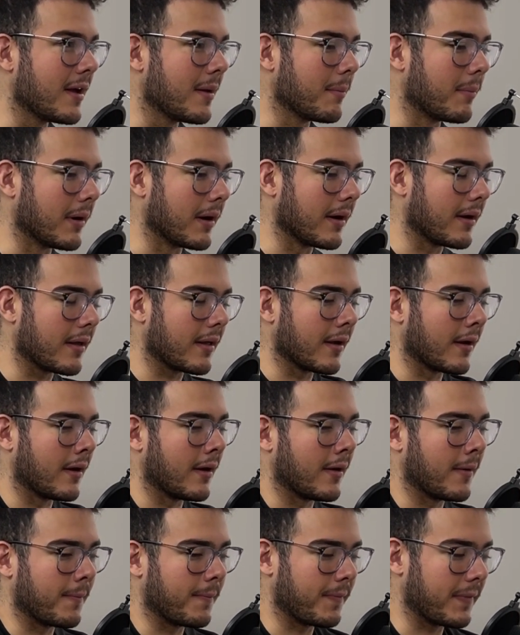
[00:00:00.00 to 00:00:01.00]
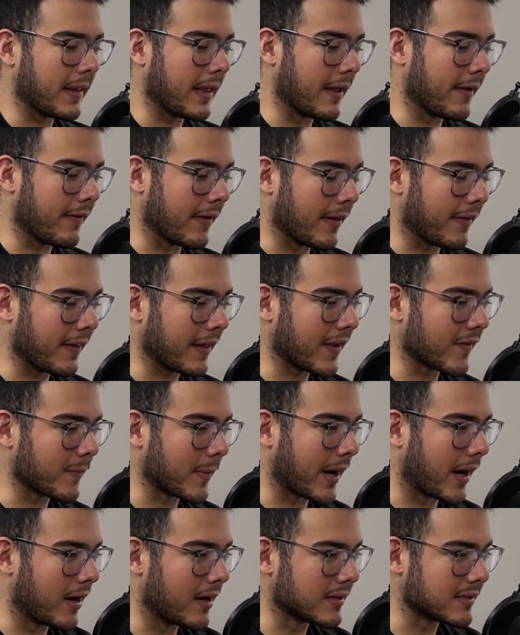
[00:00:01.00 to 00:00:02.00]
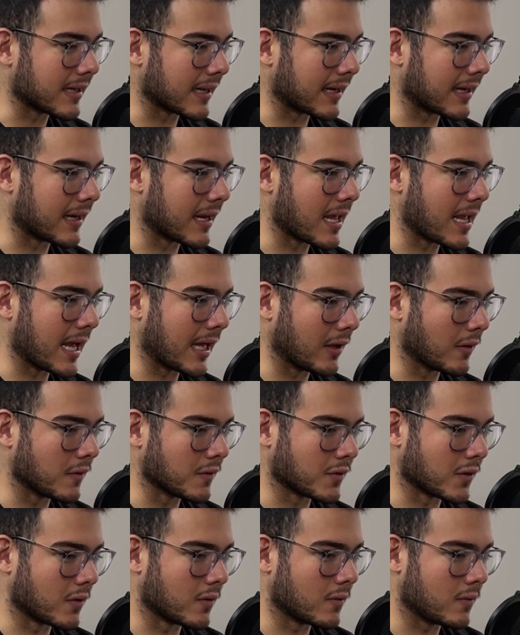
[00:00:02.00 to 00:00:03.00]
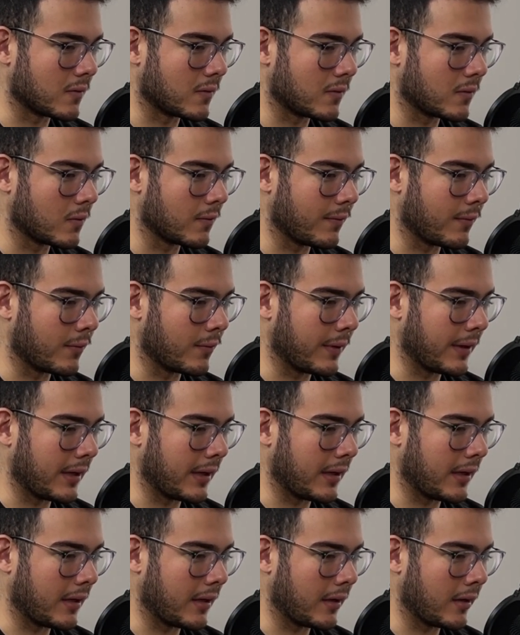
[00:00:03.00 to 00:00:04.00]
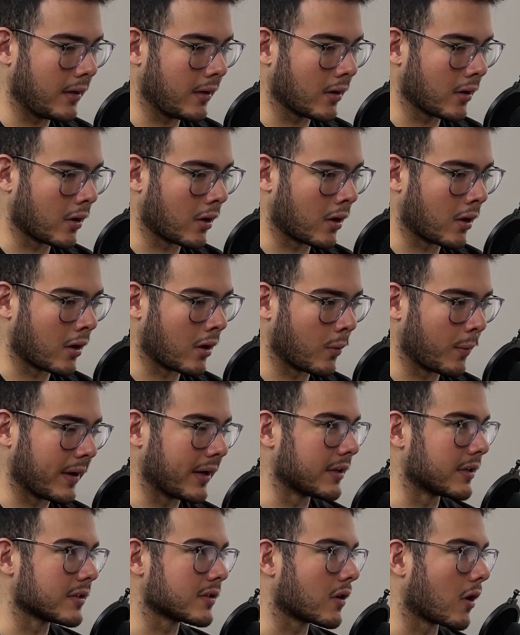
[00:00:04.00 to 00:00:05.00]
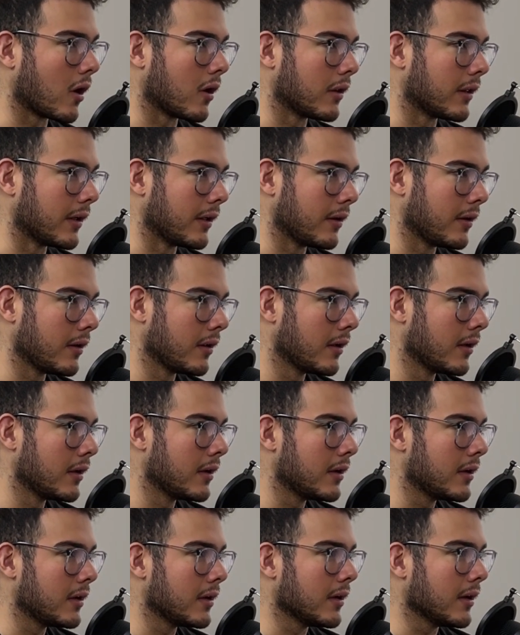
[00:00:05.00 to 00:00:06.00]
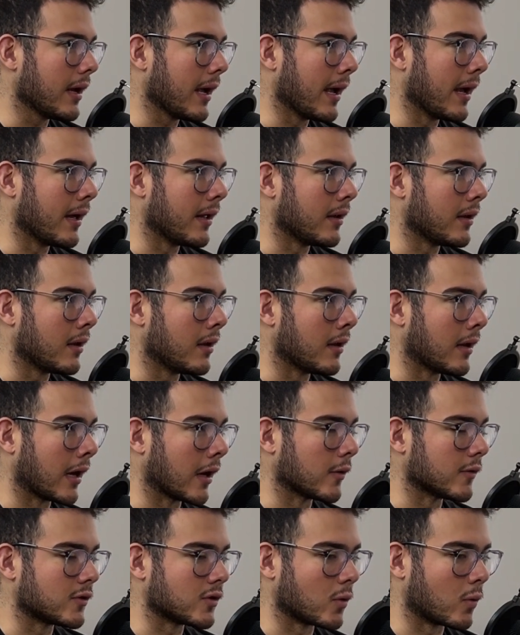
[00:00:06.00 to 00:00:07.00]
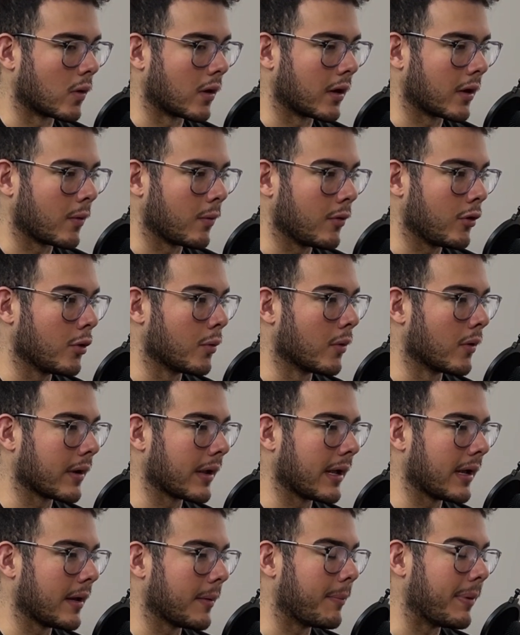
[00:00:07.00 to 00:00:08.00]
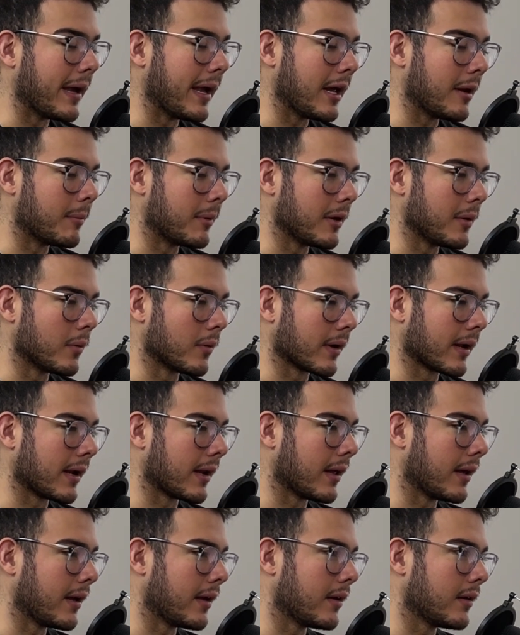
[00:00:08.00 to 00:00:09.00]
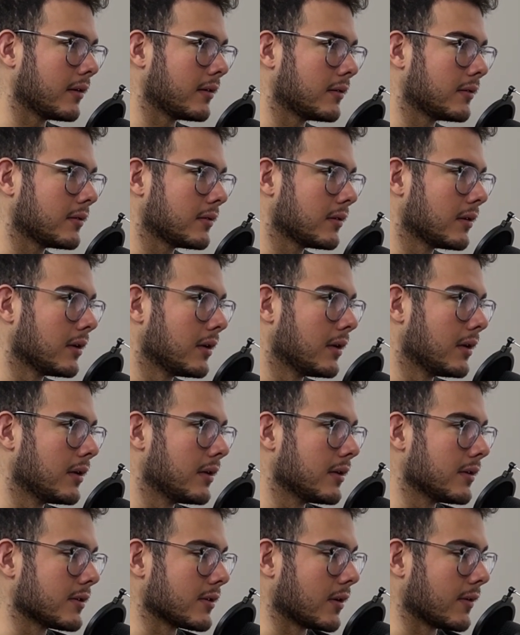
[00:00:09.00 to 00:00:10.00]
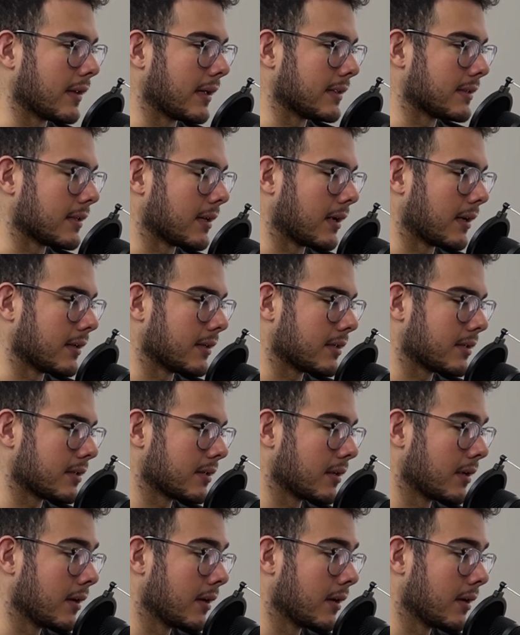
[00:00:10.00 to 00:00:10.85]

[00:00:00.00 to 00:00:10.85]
But I think if my area's like in a yellow zone, we can just call in and not go to work. You won't get paid, but you won't get a hit. So that's nice.